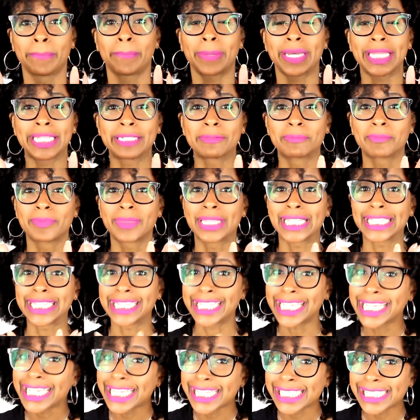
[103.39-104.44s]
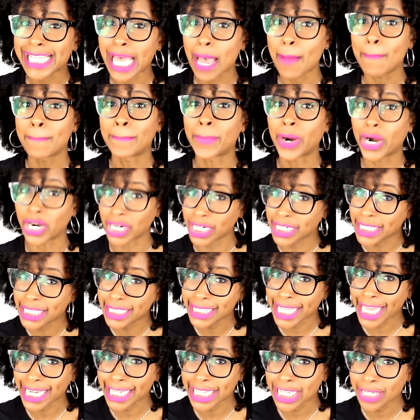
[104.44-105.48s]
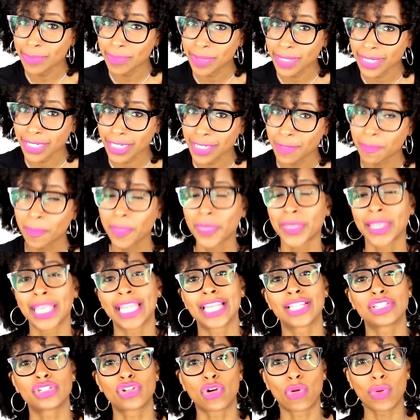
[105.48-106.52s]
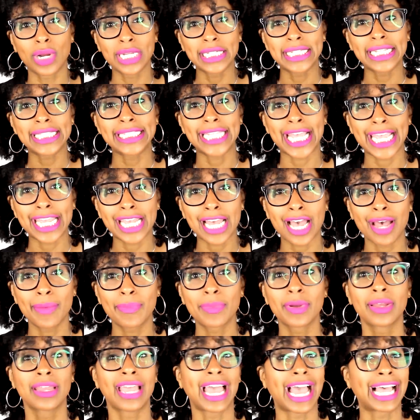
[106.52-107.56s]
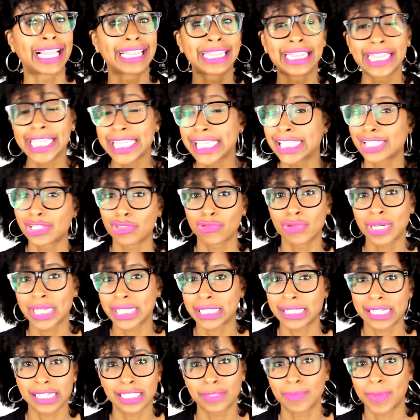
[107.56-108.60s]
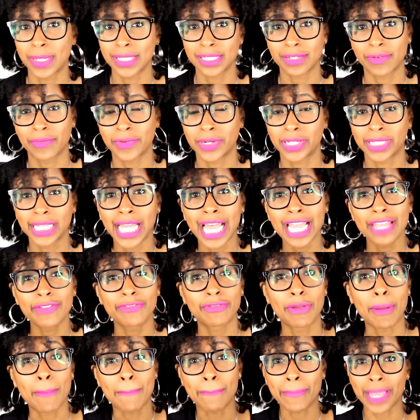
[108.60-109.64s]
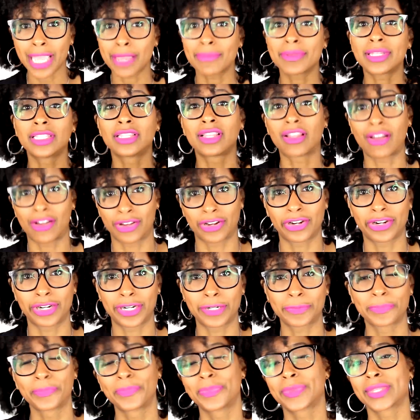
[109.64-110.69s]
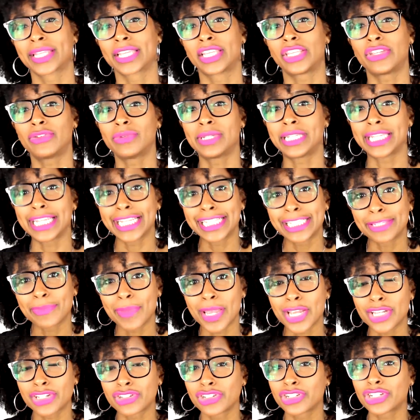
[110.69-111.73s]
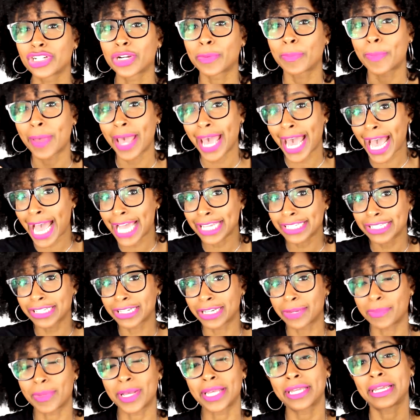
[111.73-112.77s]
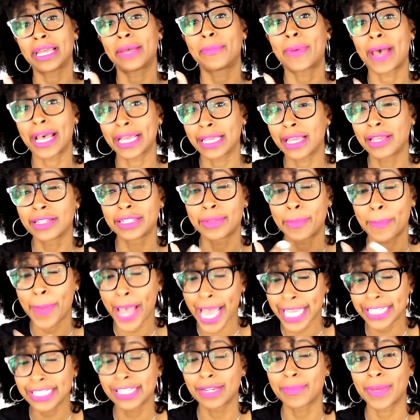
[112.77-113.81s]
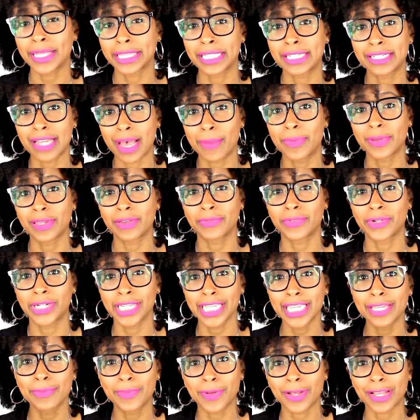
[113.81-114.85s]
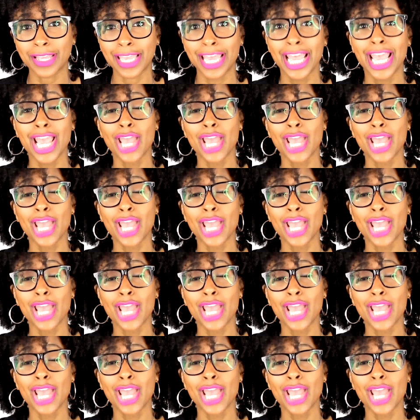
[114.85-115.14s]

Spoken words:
But the thing is that marketing that ebook is going to take up at least 3 to 6 months of your life, maybe longer. You need to make sure you're passionate about the topic of your ebook